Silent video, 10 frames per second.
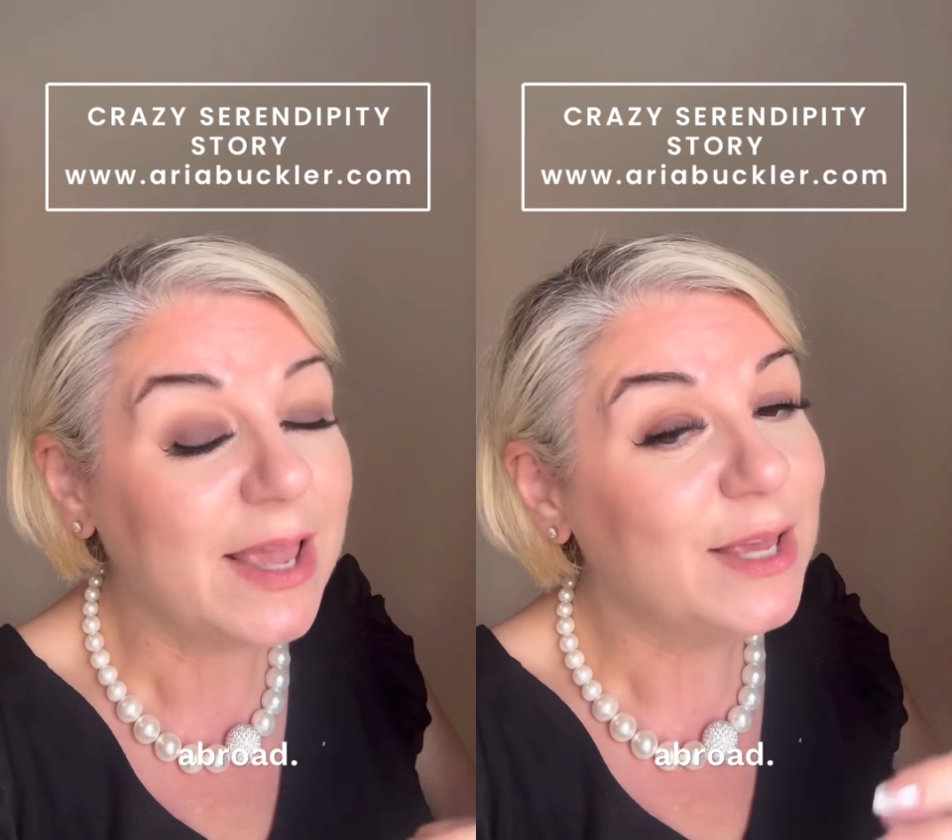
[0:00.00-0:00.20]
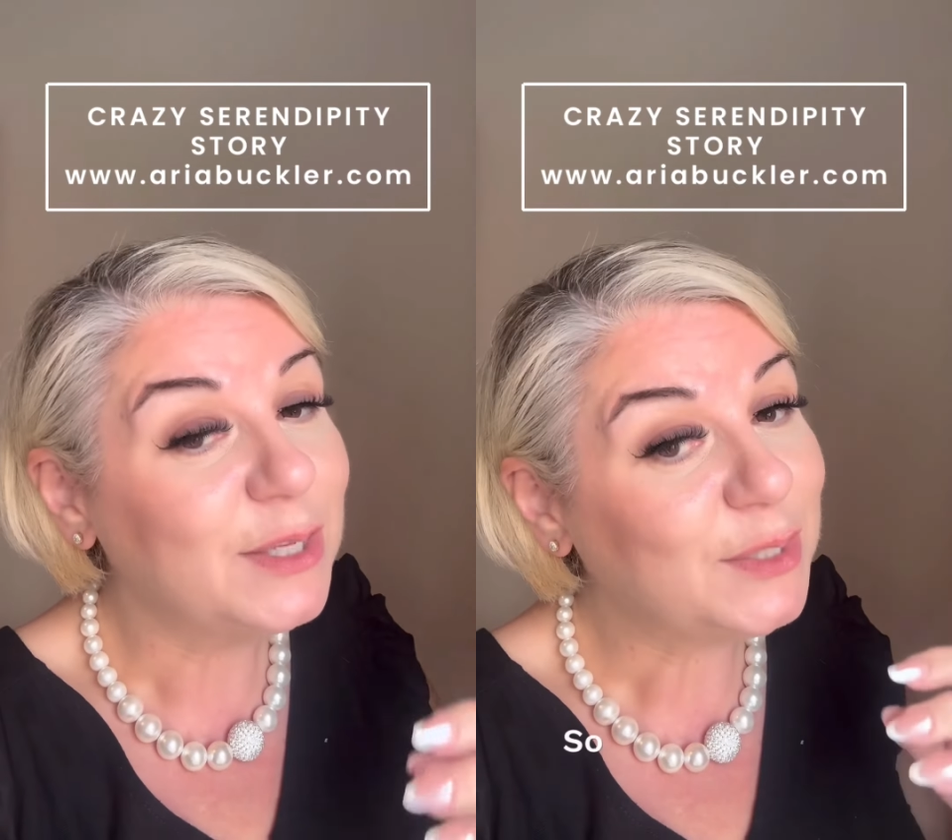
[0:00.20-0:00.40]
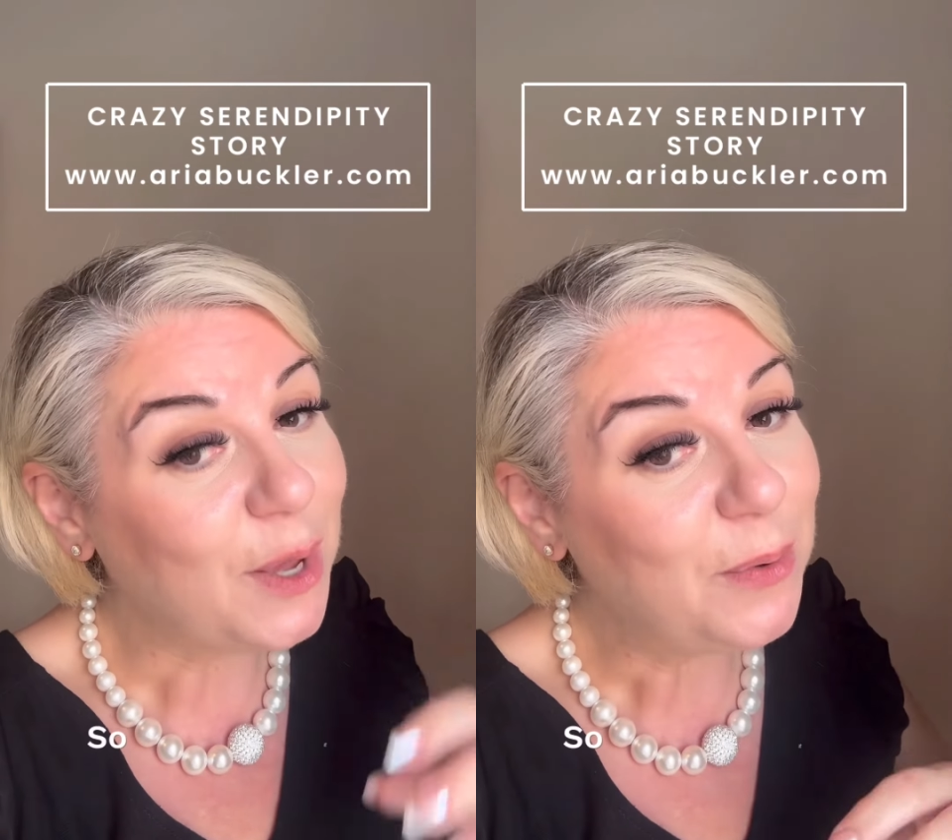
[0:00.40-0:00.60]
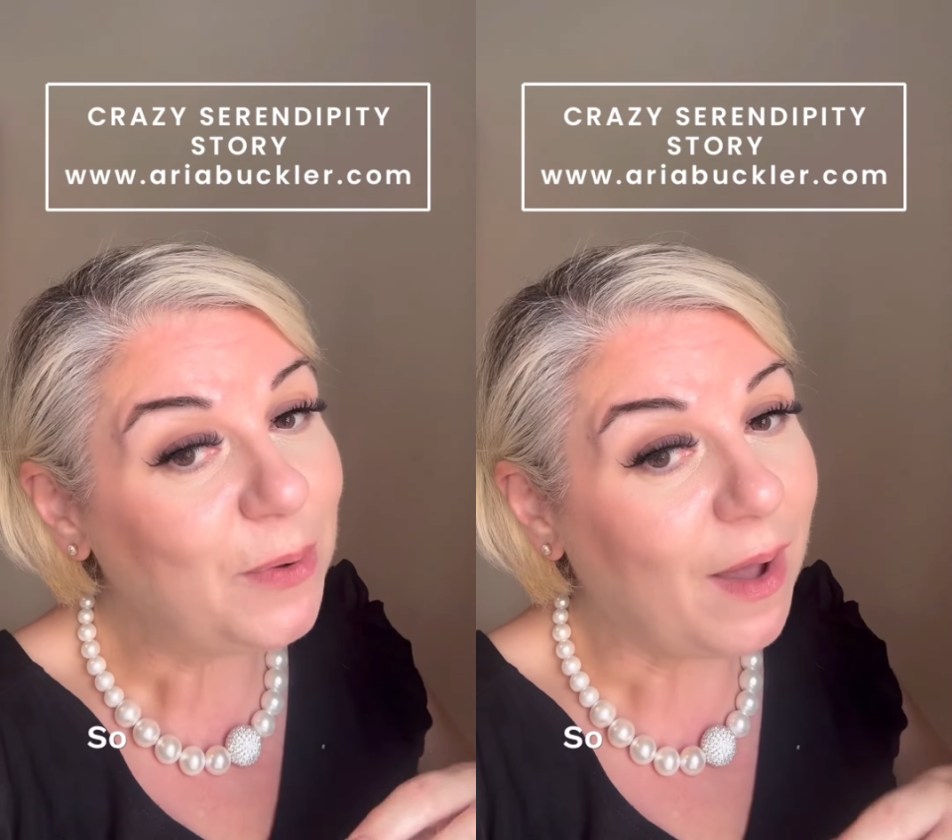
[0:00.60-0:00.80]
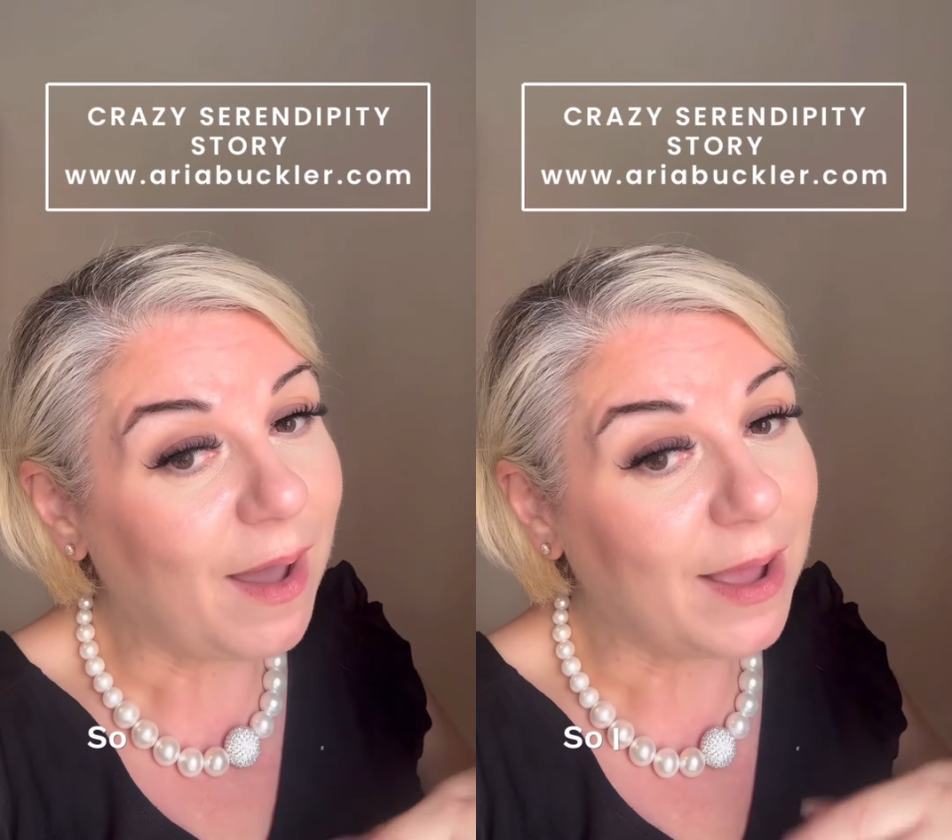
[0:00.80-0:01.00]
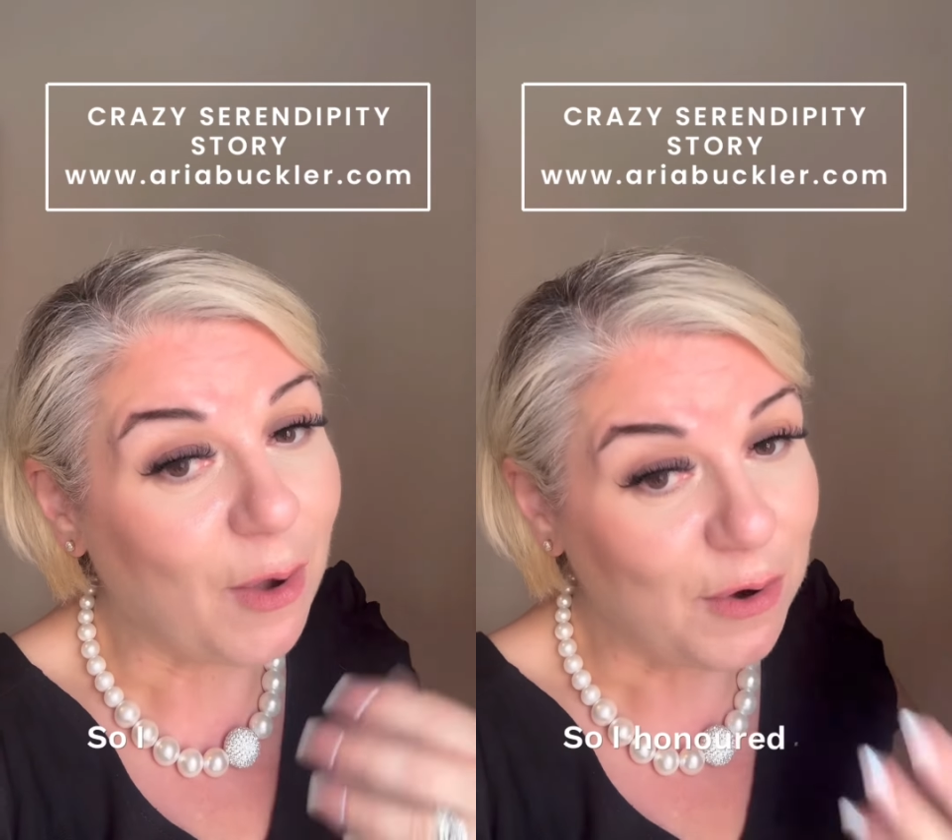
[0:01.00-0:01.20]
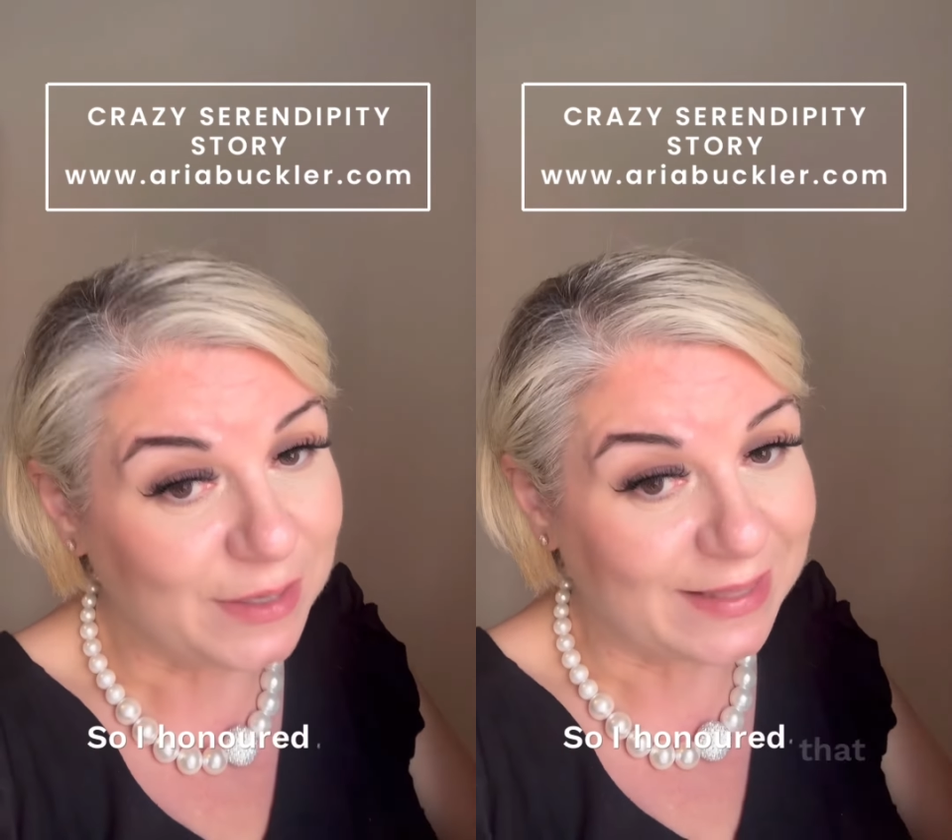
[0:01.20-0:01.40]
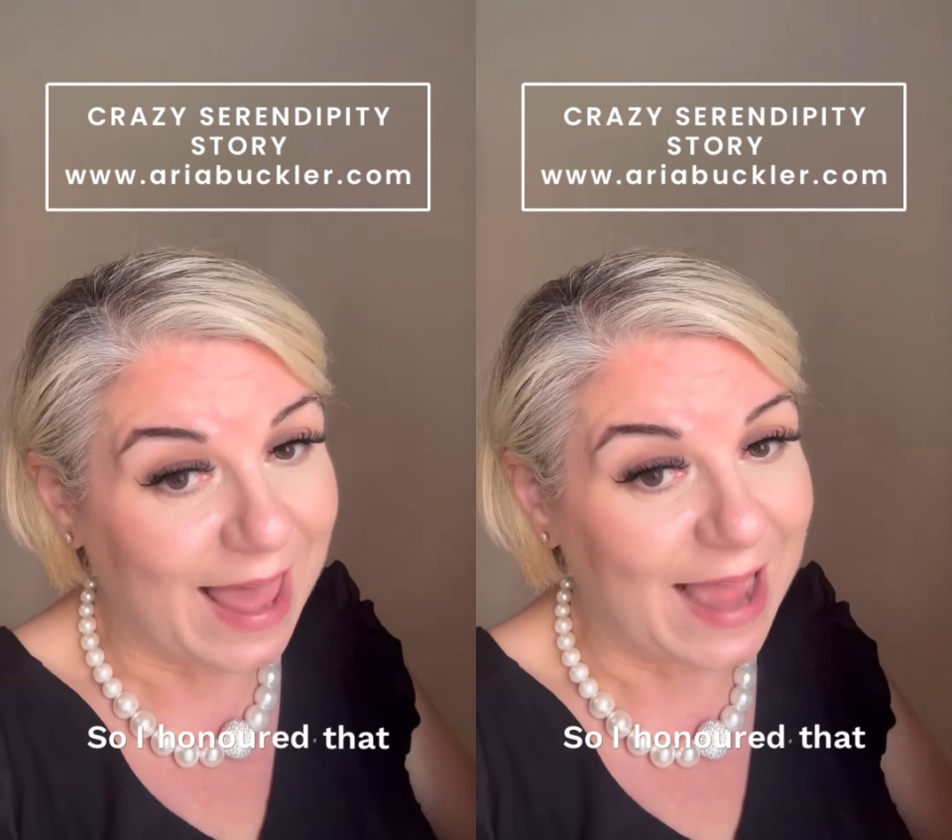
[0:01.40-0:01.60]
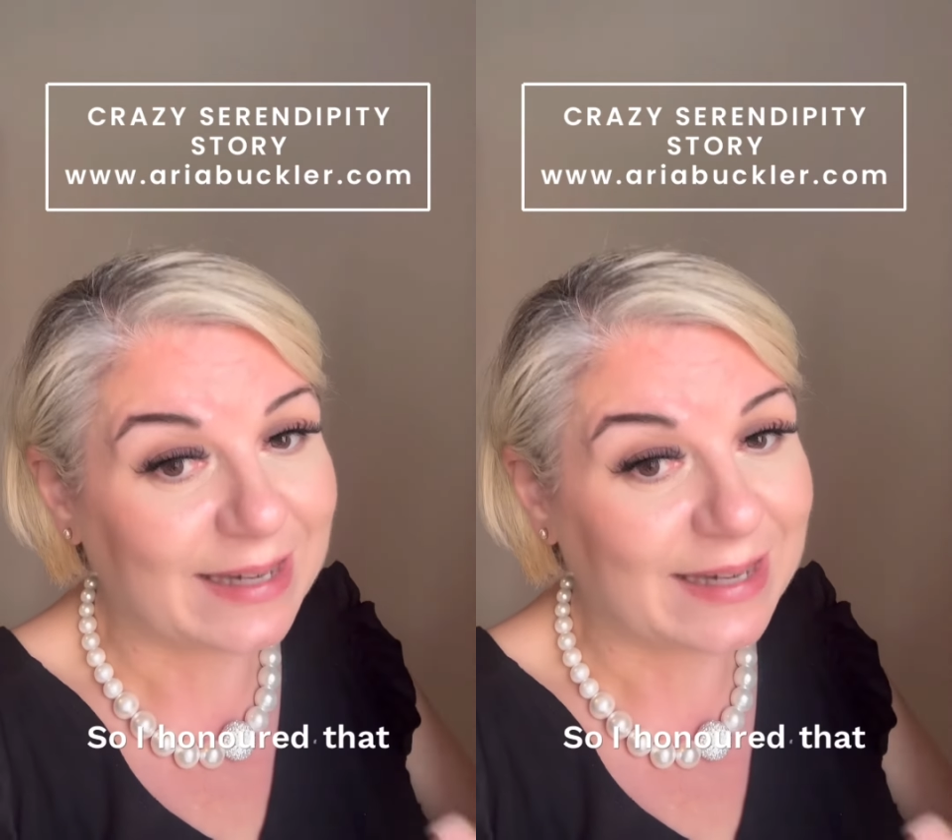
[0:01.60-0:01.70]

So I honored that